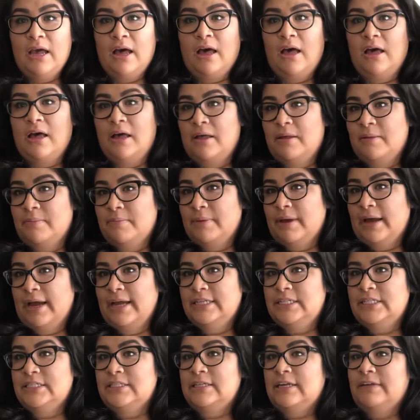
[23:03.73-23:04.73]
Um, I
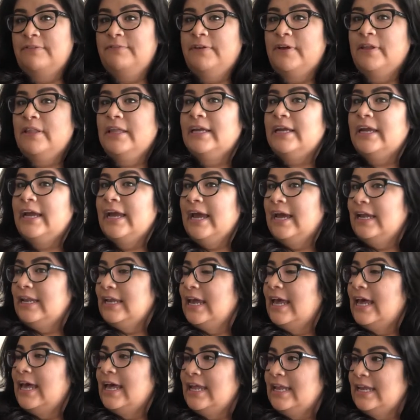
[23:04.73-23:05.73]
just, I felt like I had a
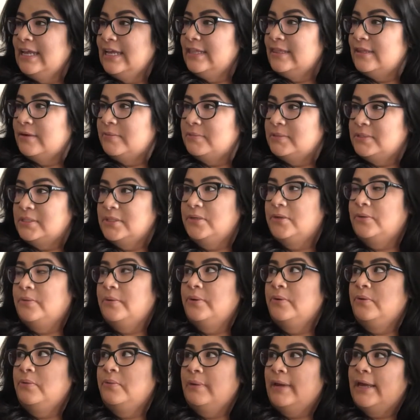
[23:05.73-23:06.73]
headache that wasn't
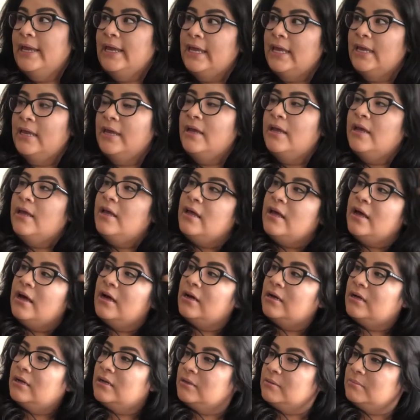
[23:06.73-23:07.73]
going away.
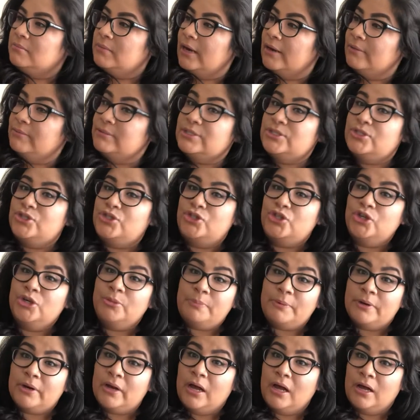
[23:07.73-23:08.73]
Um, I was
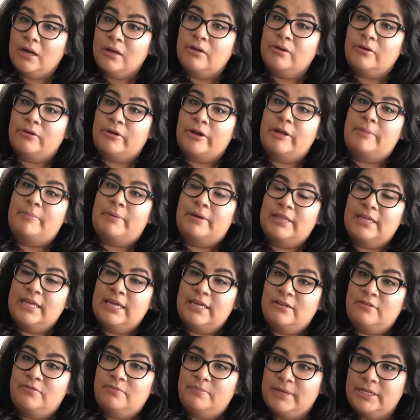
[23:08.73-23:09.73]
super hungry by the
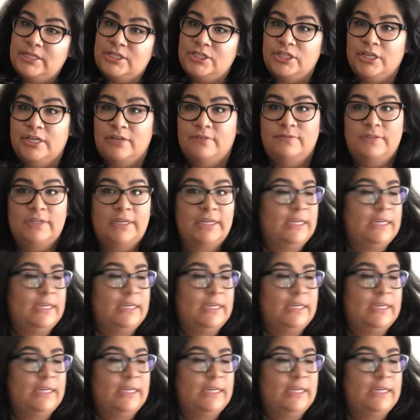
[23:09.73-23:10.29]
end of my shift.